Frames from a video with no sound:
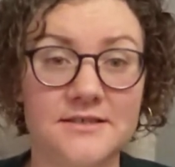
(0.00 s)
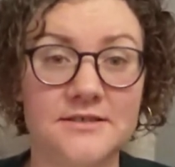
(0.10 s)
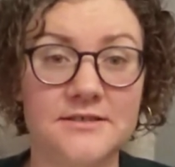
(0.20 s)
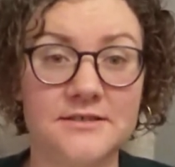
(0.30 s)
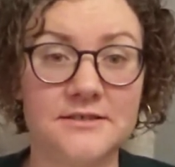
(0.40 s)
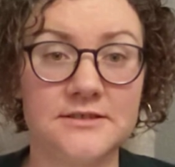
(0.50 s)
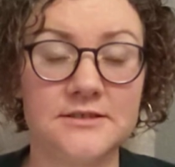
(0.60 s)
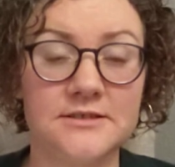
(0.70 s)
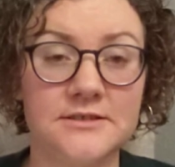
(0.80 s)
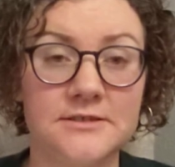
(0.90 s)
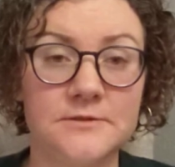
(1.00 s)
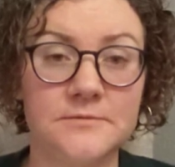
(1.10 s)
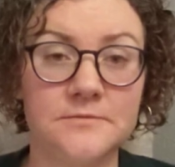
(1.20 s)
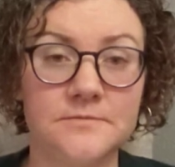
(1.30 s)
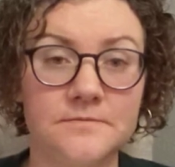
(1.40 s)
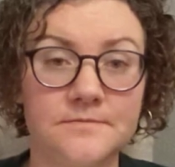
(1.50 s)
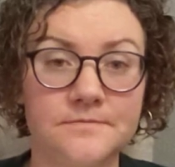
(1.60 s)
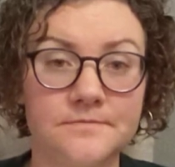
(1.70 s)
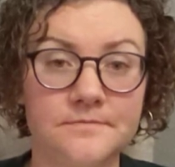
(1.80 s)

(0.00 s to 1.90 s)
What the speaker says: Nothing is said.